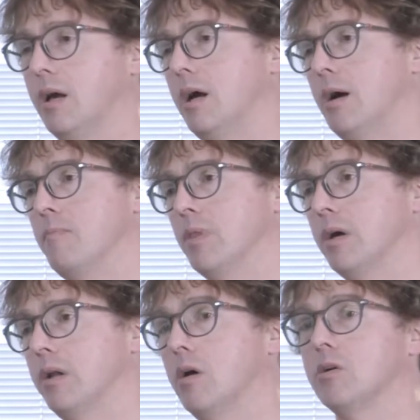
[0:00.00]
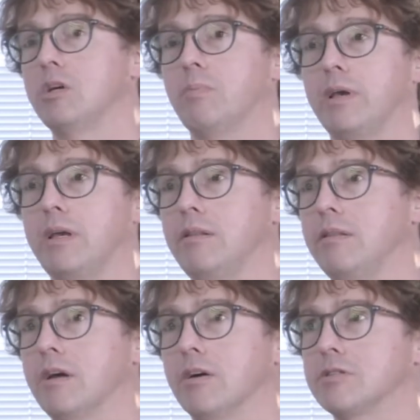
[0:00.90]
And arguably
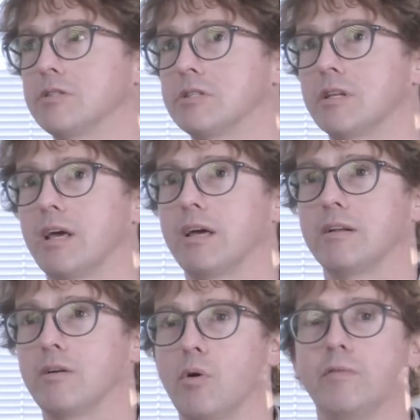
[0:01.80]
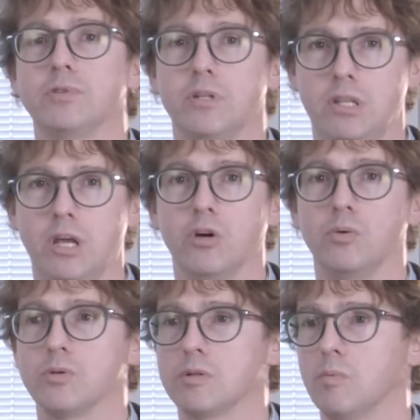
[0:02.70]
the answers to that are often
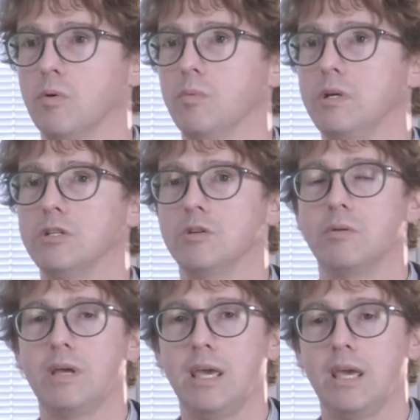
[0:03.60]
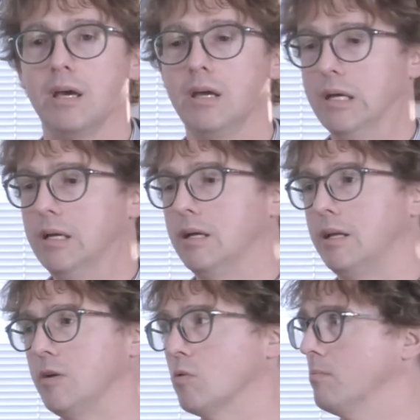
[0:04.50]
no. So what we do here
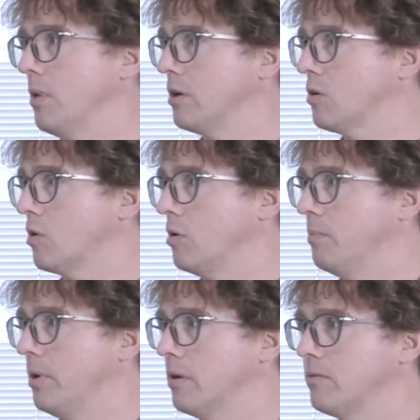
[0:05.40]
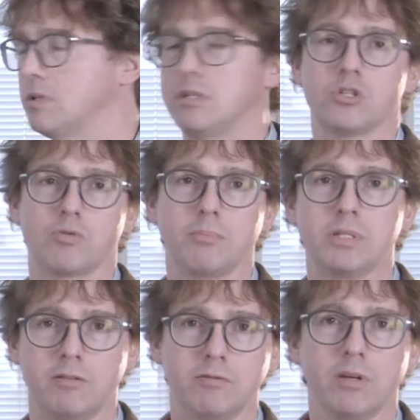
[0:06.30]
at Ingram Micro and part of the
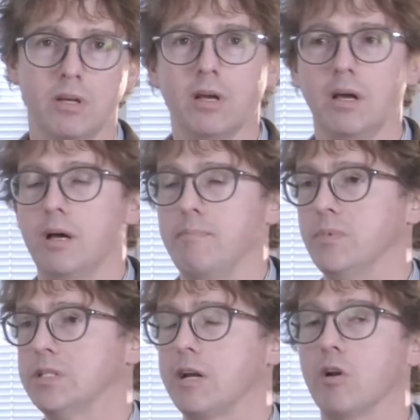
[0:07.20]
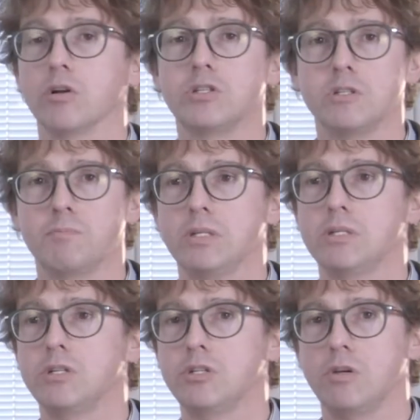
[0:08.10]
Disruptive Technologies
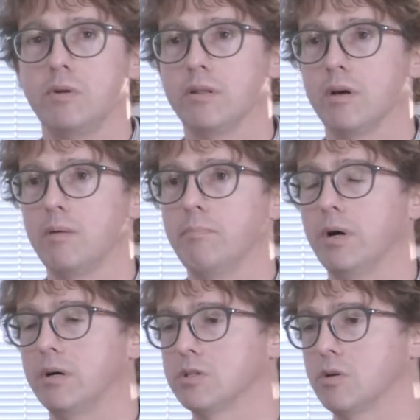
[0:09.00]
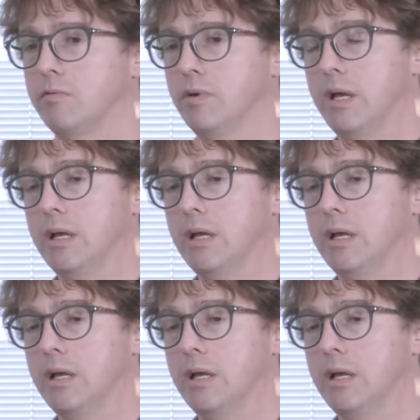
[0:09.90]
business unit that I'm part of